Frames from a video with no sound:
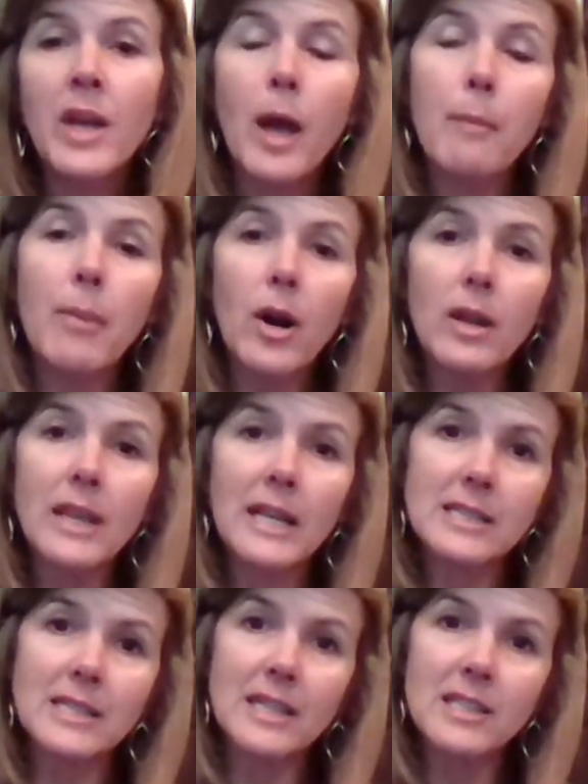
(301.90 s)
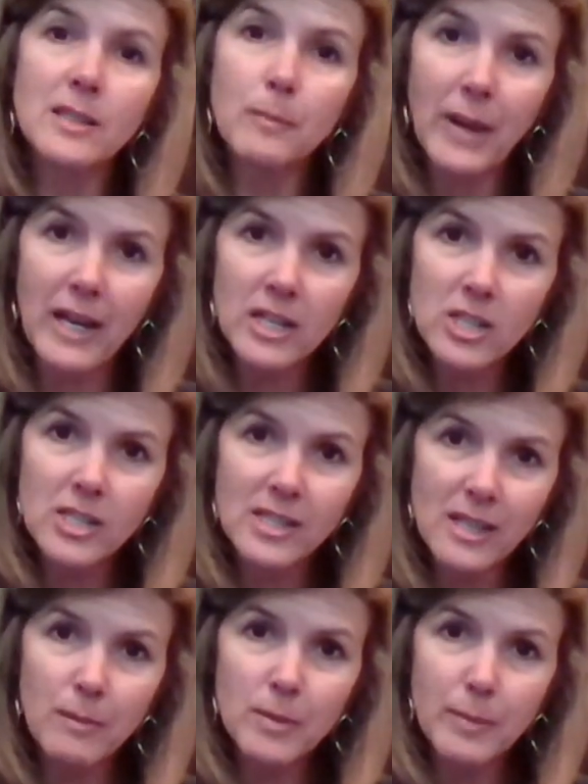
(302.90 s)
And part of that is that the Spanish
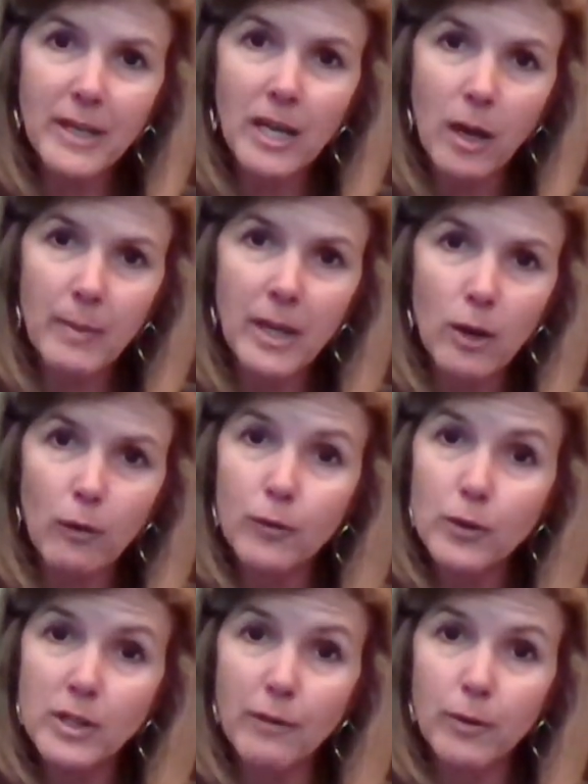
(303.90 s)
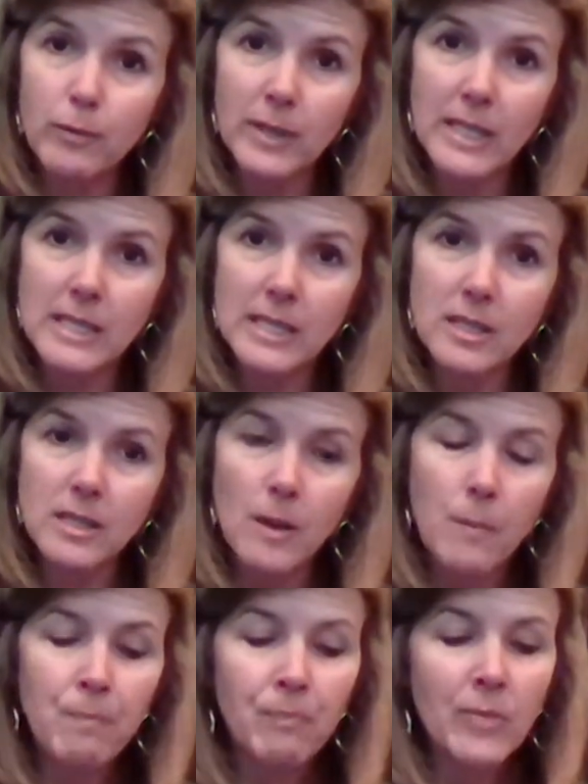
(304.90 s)
seem to be coming here for different reasons.
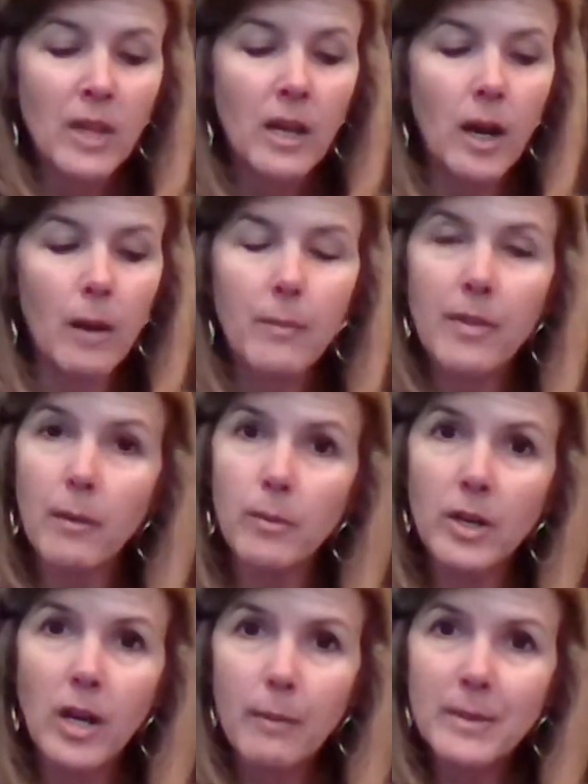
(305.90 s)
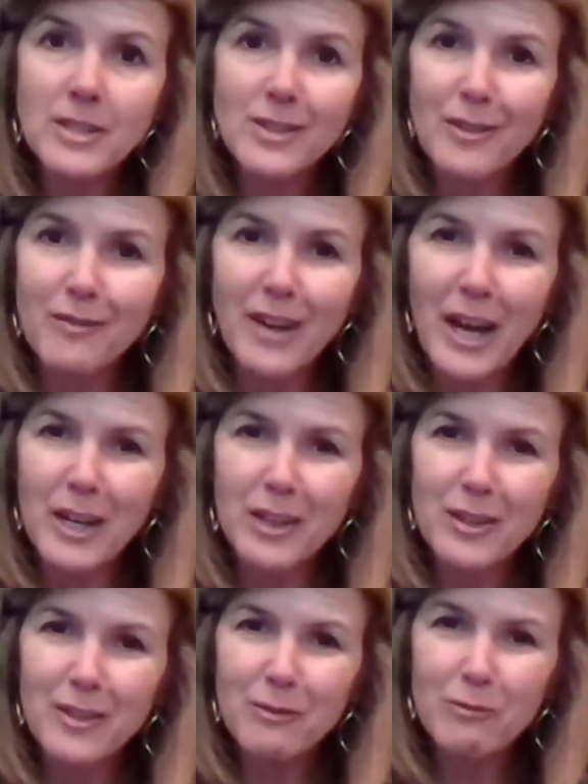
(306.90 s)
They were coming to
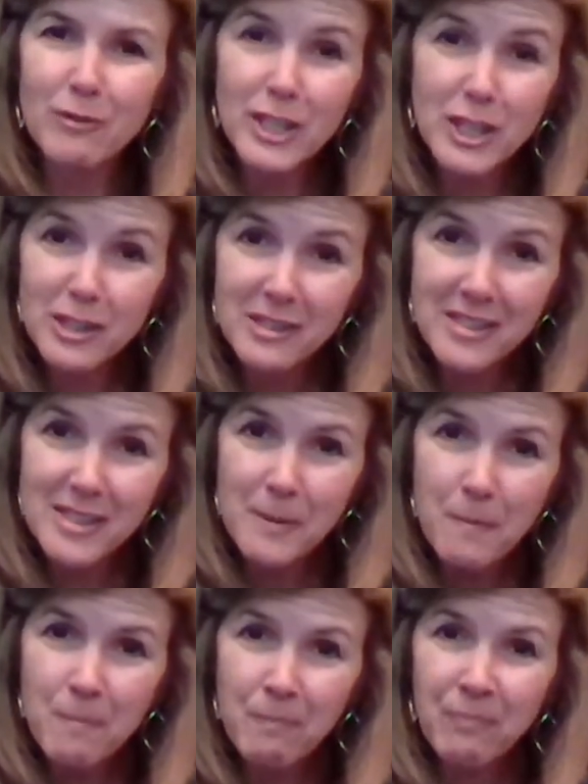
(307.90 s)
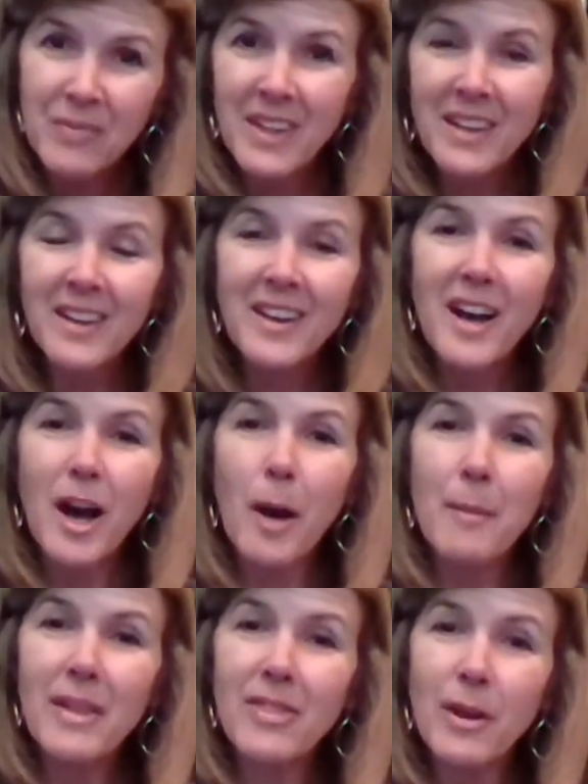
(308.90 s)
find riches.
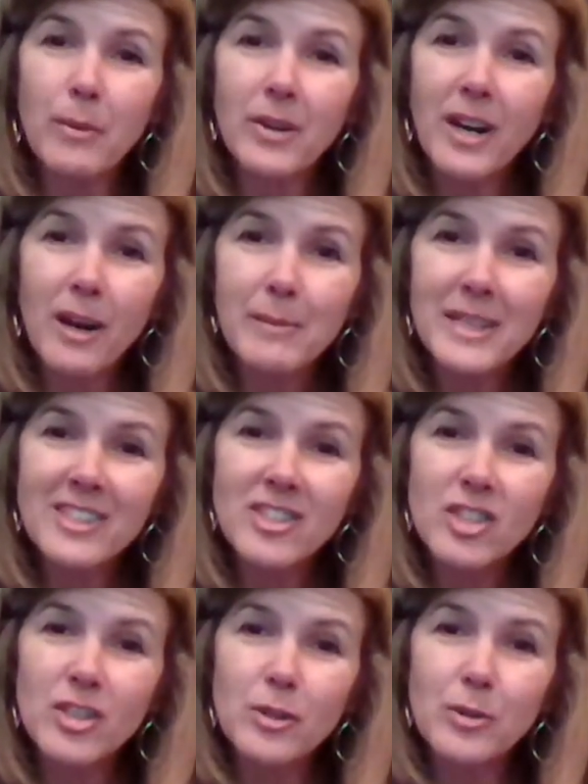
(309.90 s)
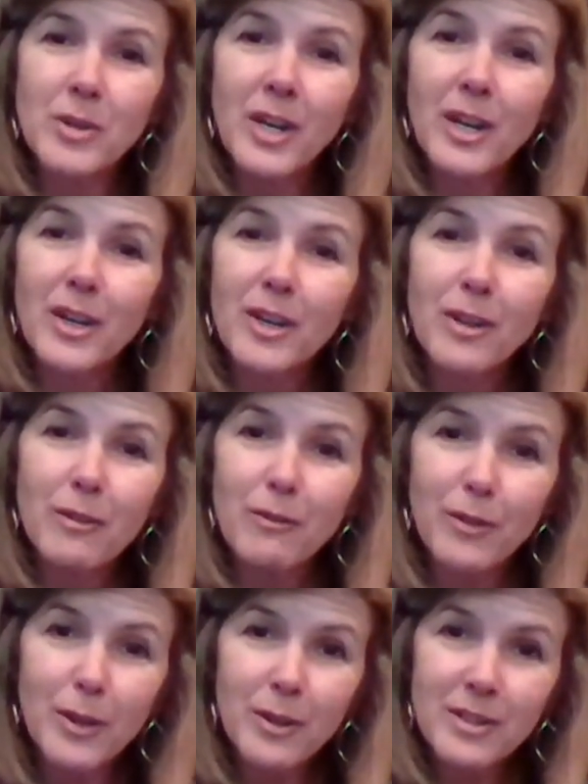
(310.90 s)
They were coming to
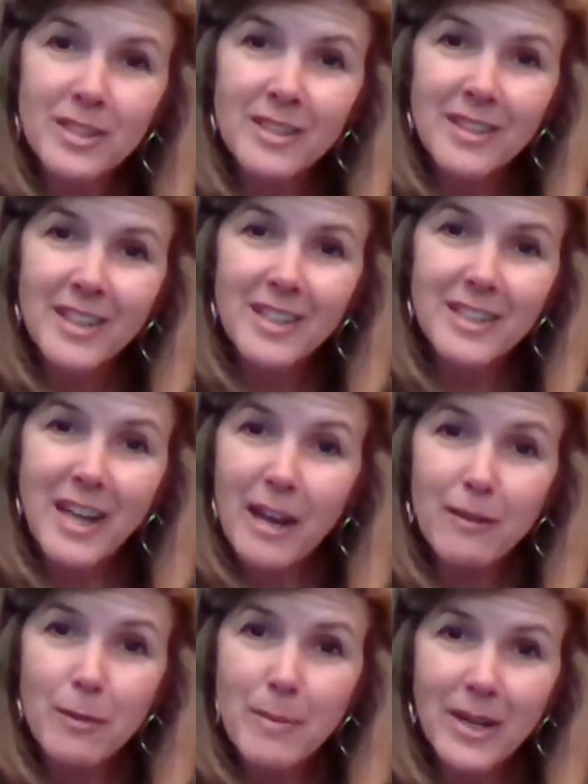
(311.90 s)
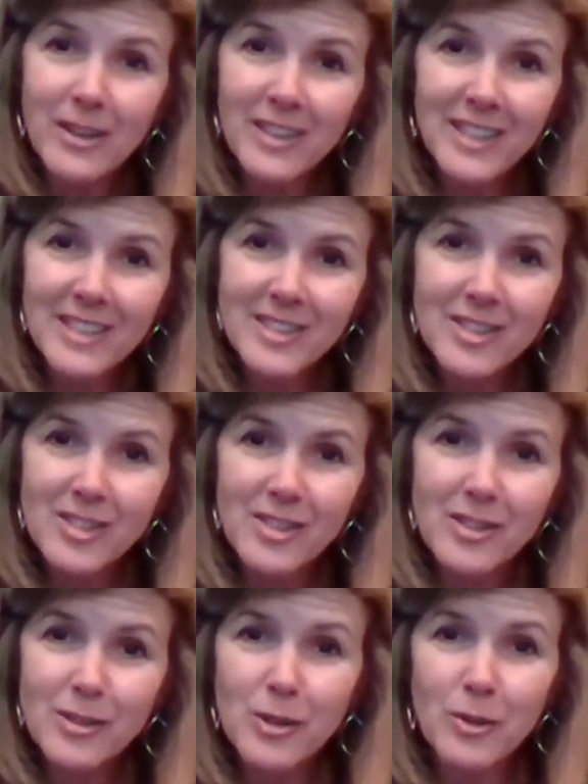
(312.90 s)
convert Native Americans
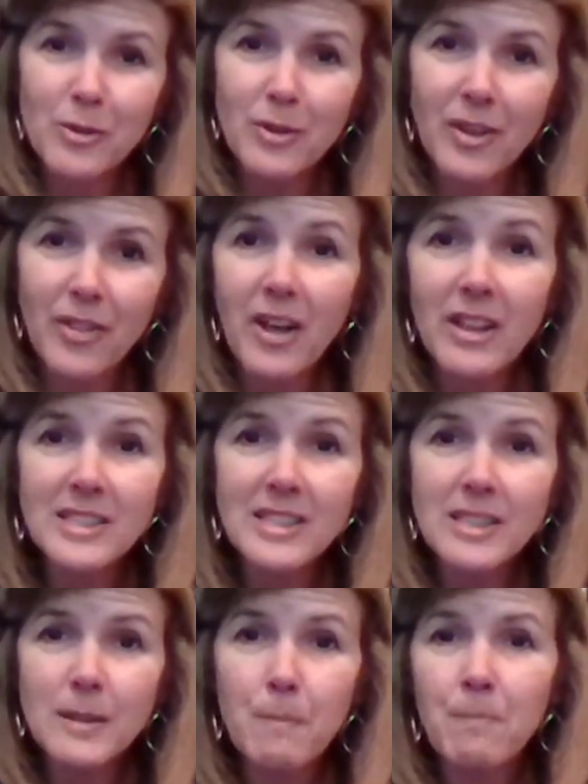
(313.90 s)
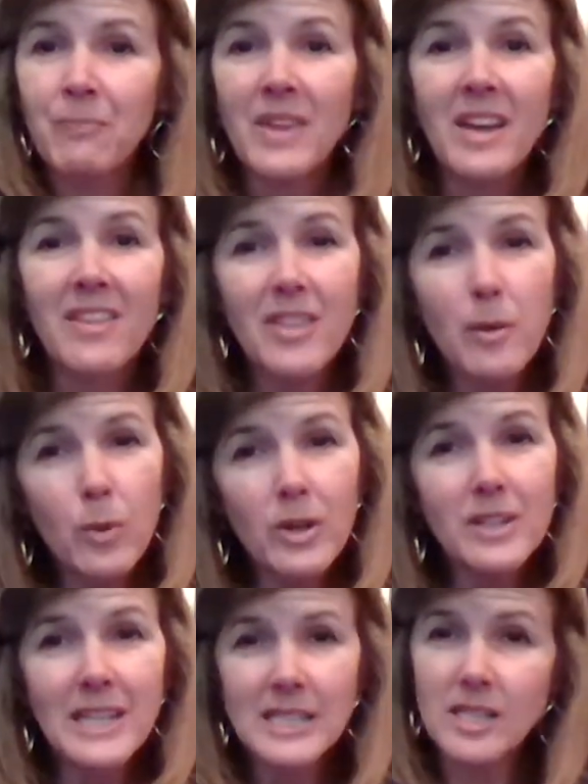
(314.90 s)
to Catholicism. They
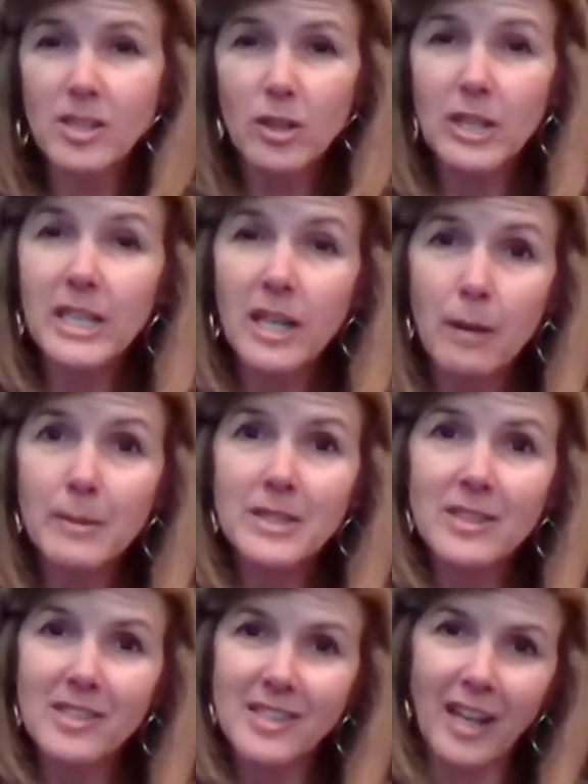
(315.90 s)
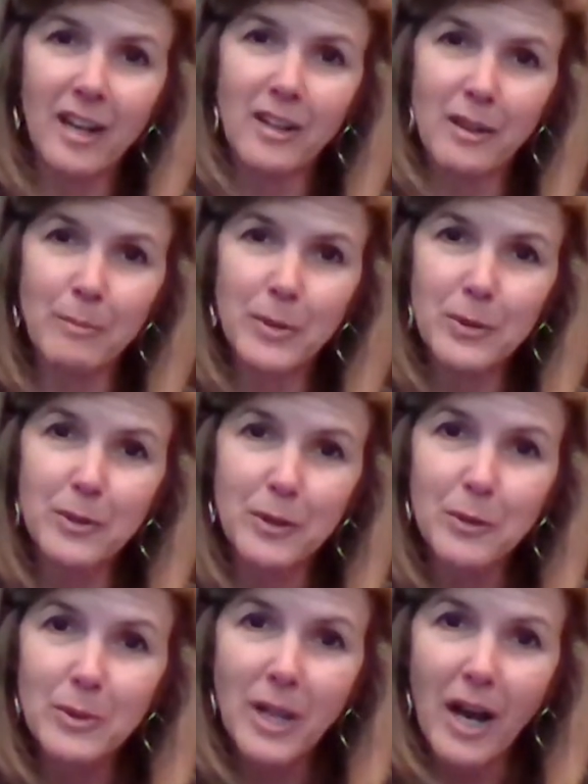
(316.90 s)
weren't necessarily coming to settle and build a
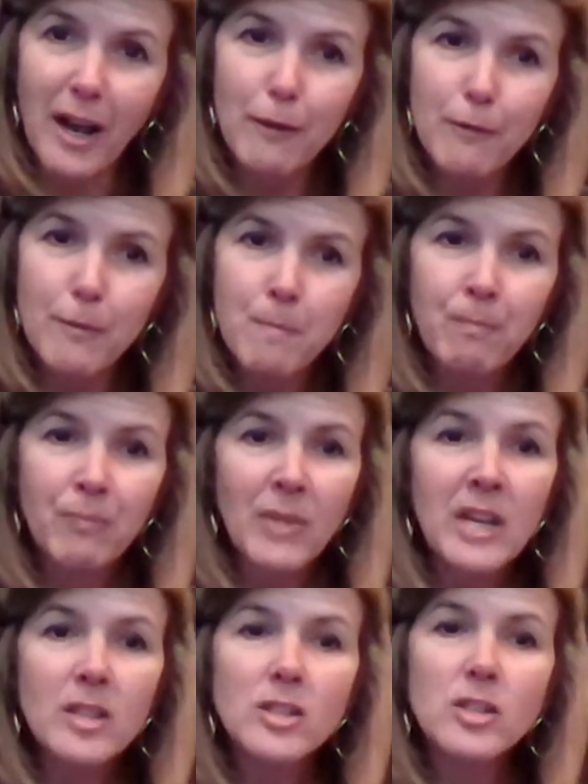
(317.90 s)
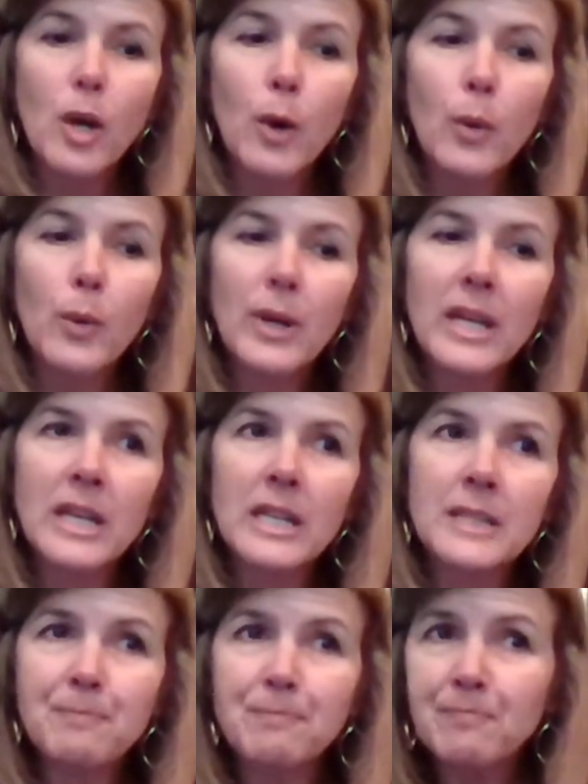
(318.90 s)
new life. So
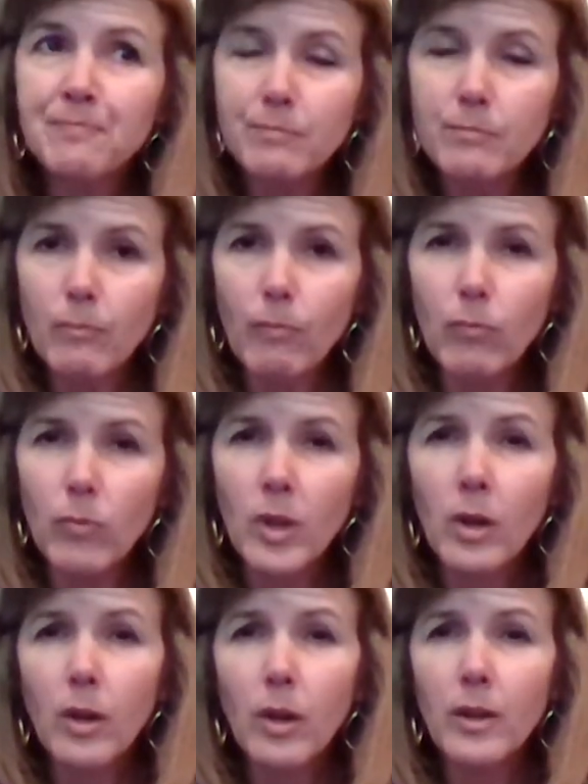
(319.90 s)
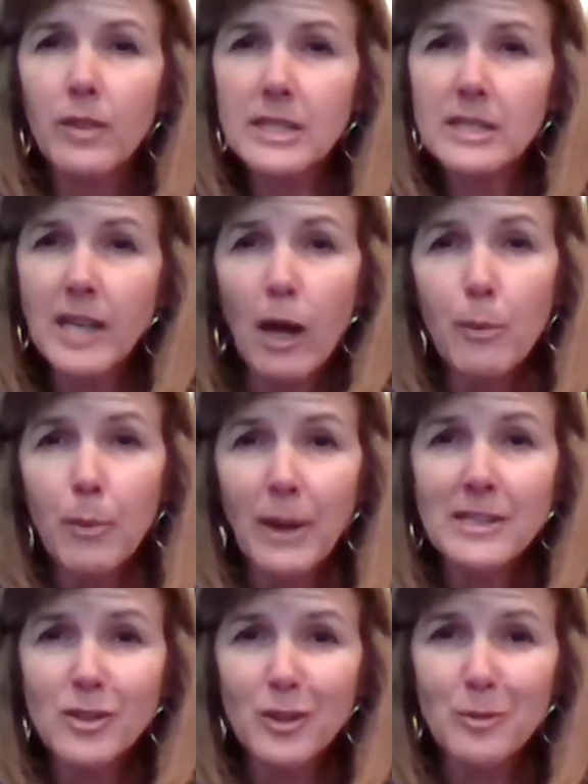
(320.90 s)
in the
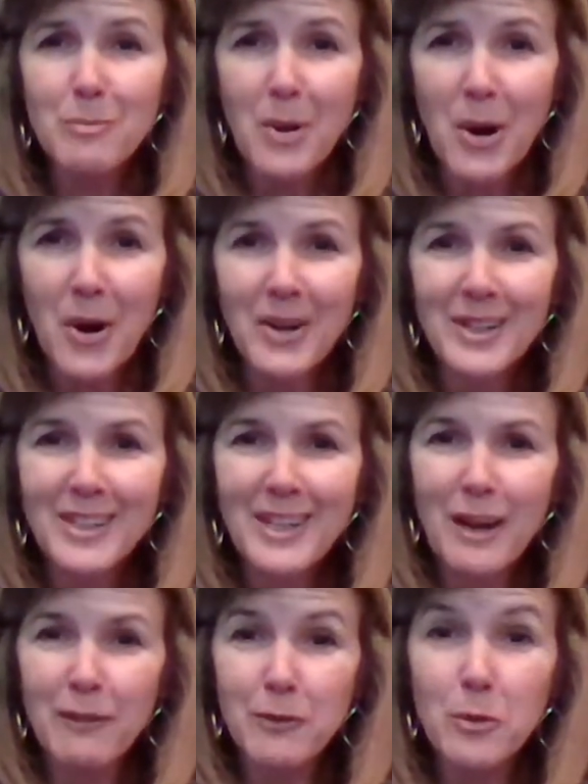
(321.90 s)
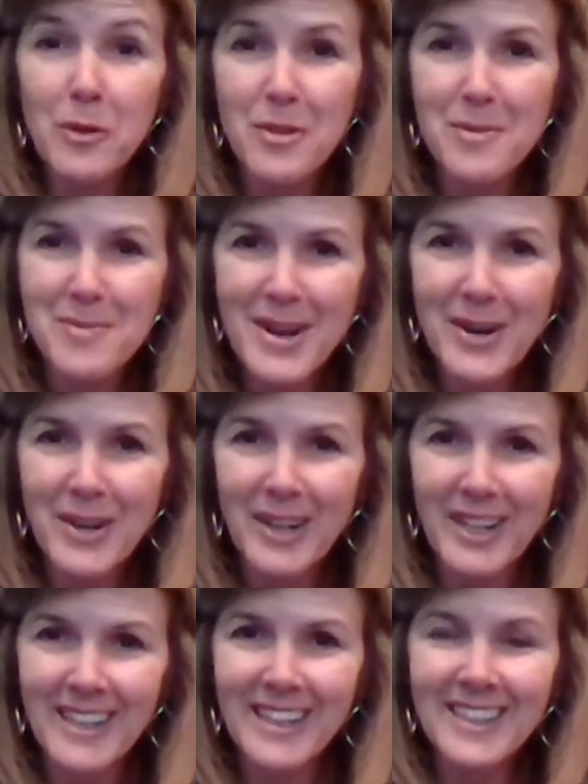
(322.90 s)
southwestern part of North
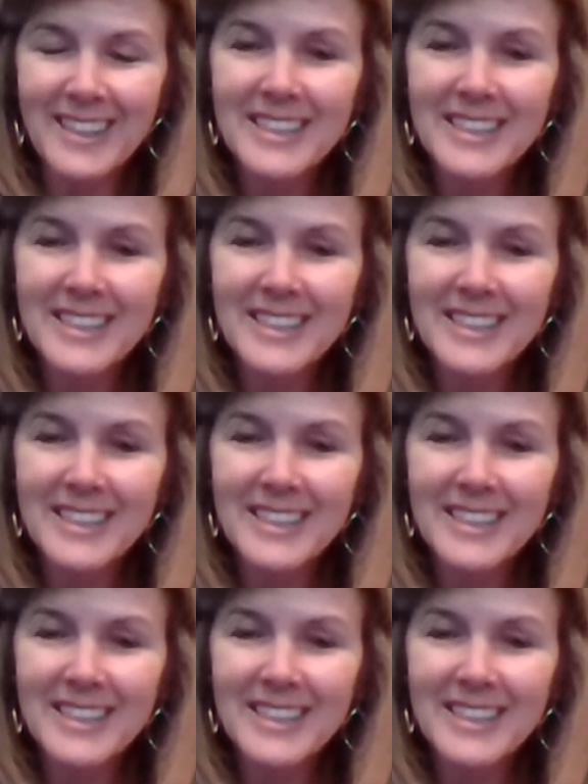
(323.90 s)
America,